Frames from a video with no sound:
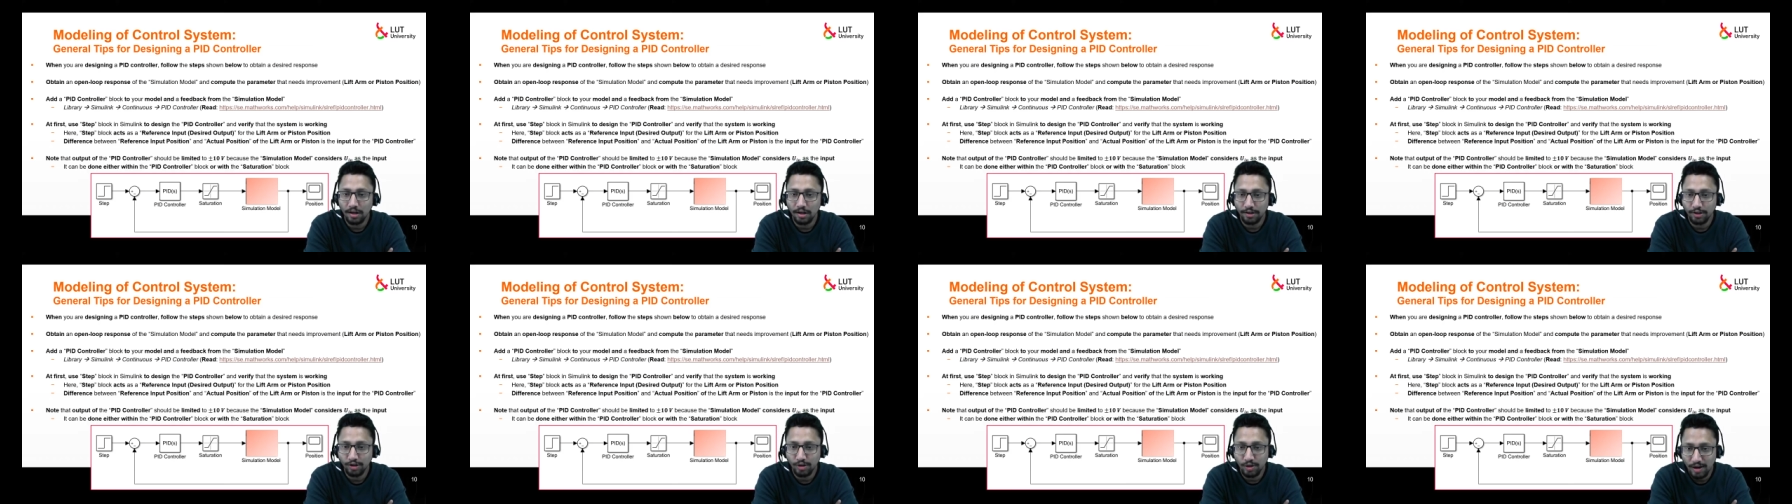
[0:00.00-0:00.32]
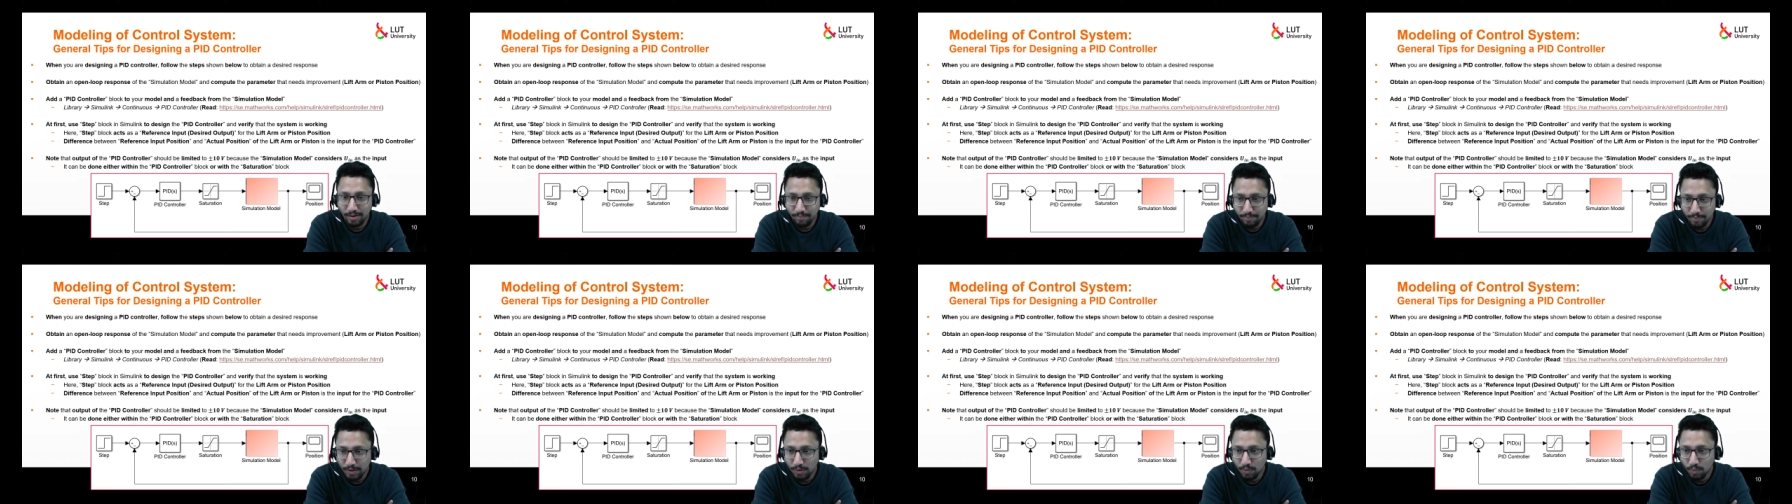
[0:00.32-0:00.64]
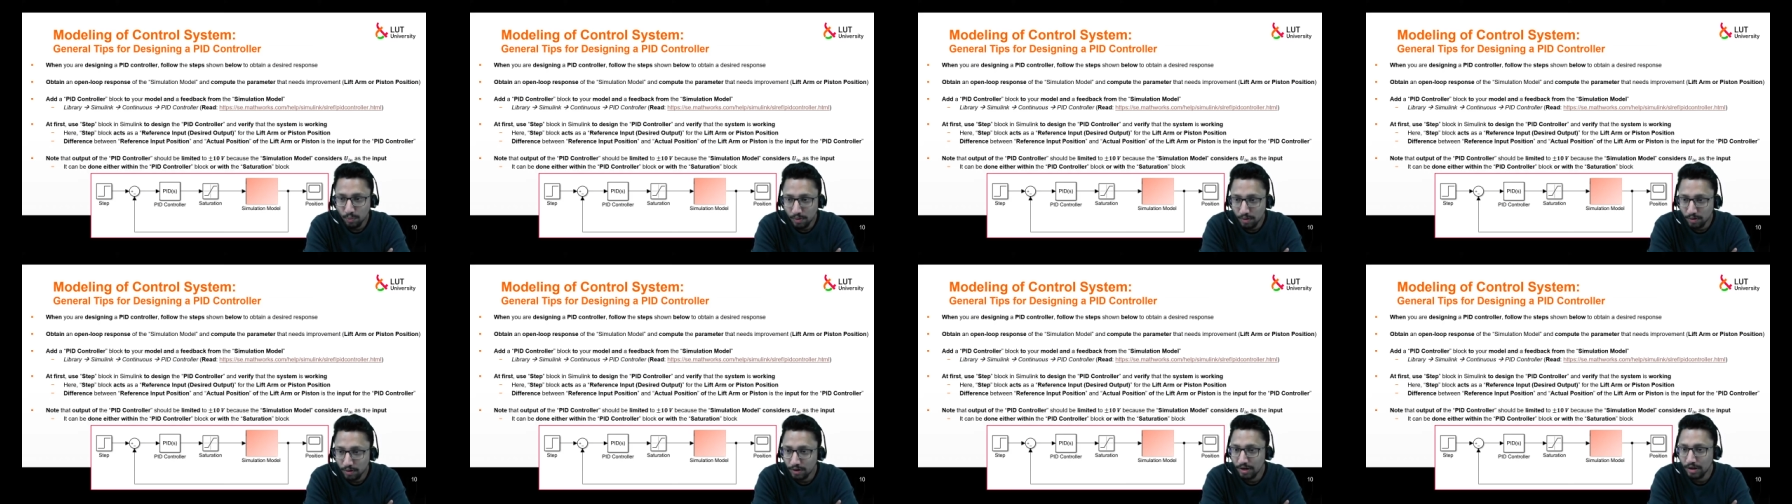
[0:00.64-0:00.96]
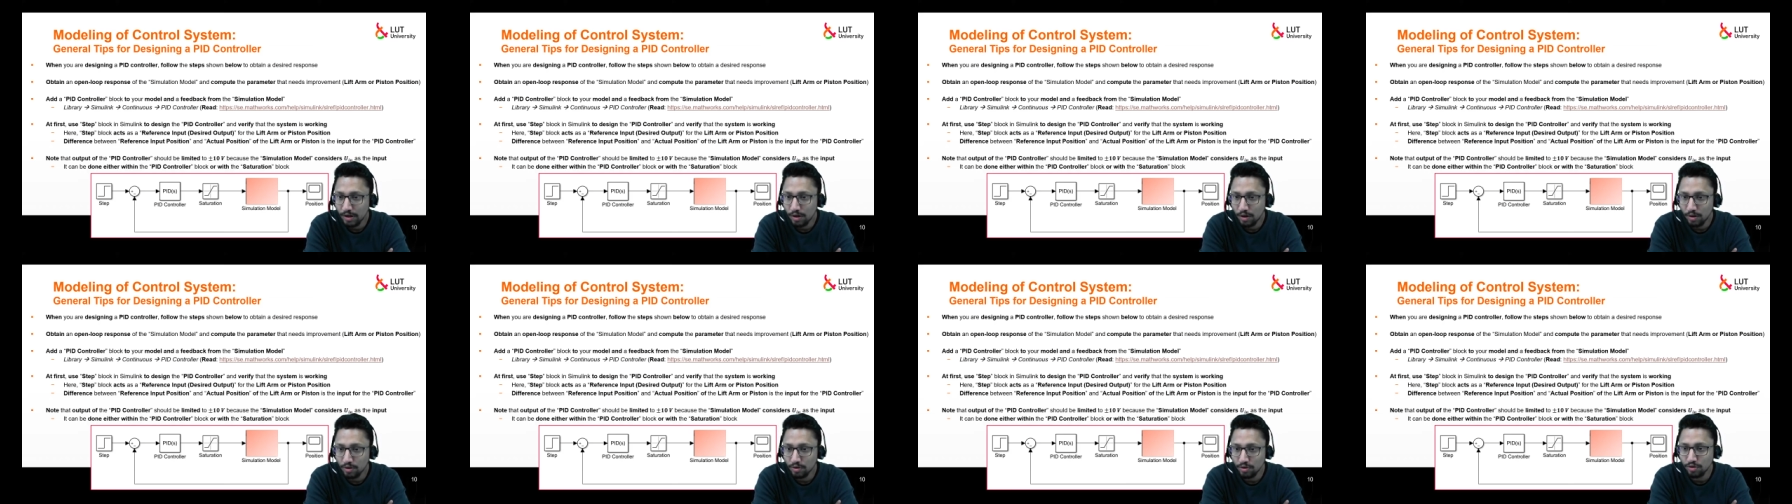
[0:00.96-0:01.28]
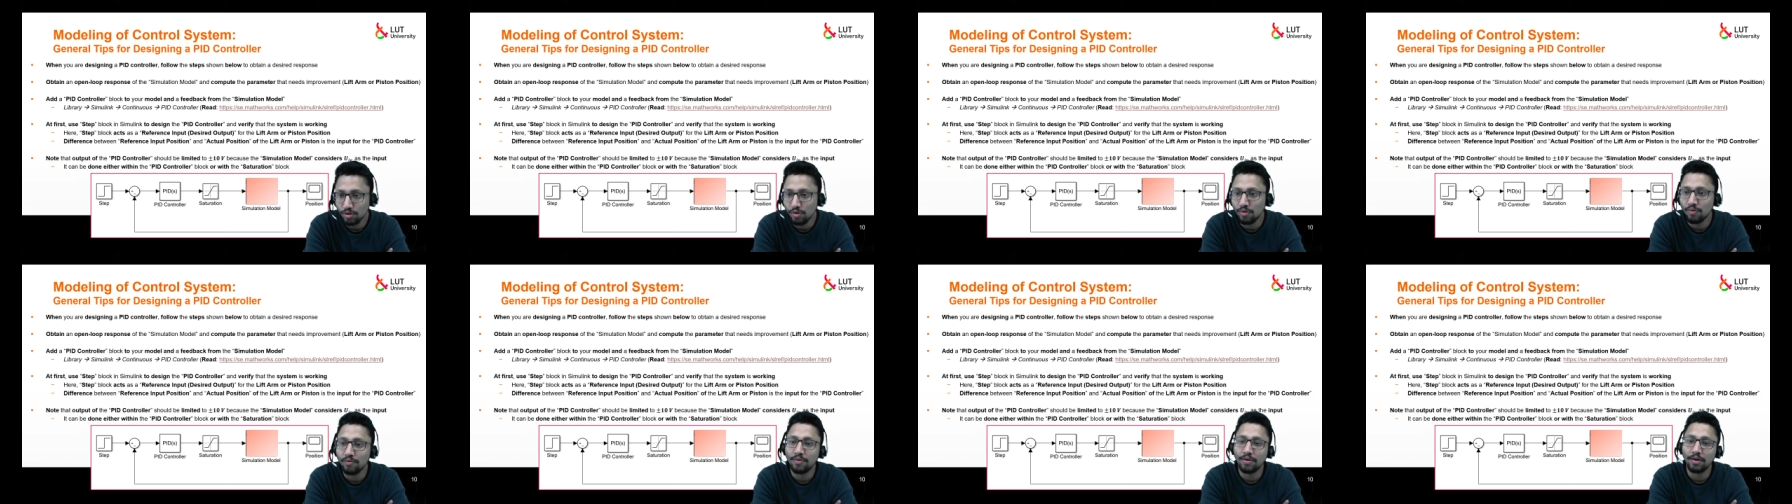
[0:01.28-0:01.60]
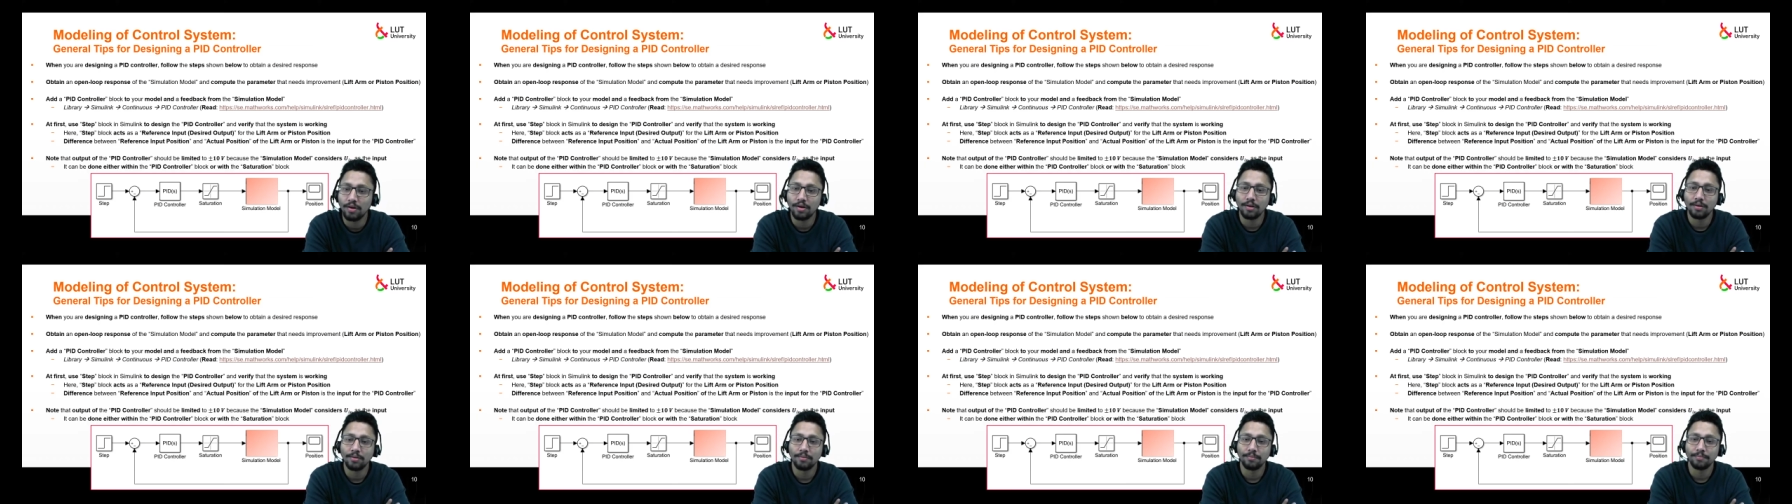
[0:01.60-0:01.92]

you have been working on so far.